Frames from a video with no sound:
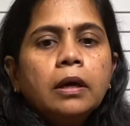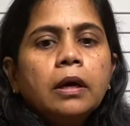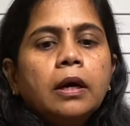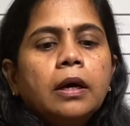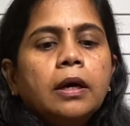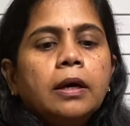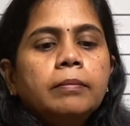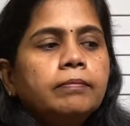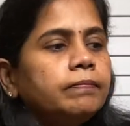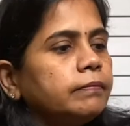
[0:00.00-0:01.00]

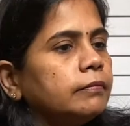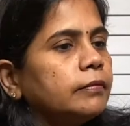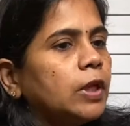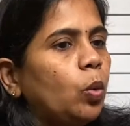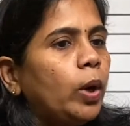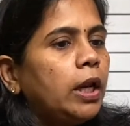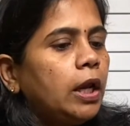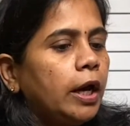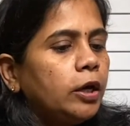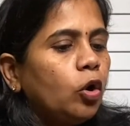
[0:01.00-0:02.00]
Well,
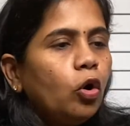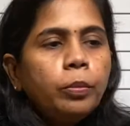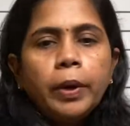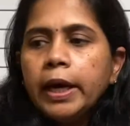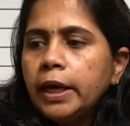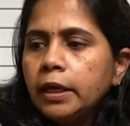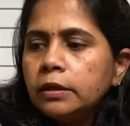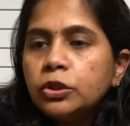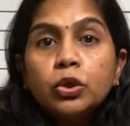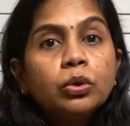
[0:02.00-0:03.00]
I hope I
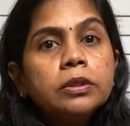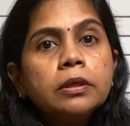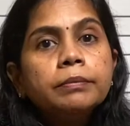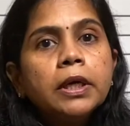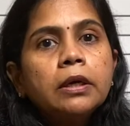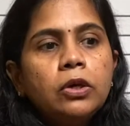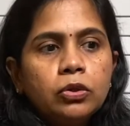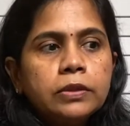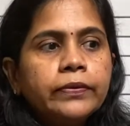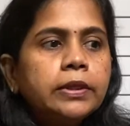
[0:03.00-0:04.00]
showed something
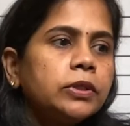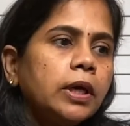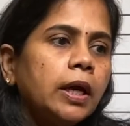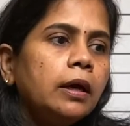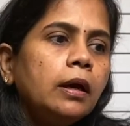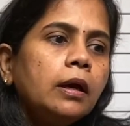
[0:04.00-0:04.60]
useful today.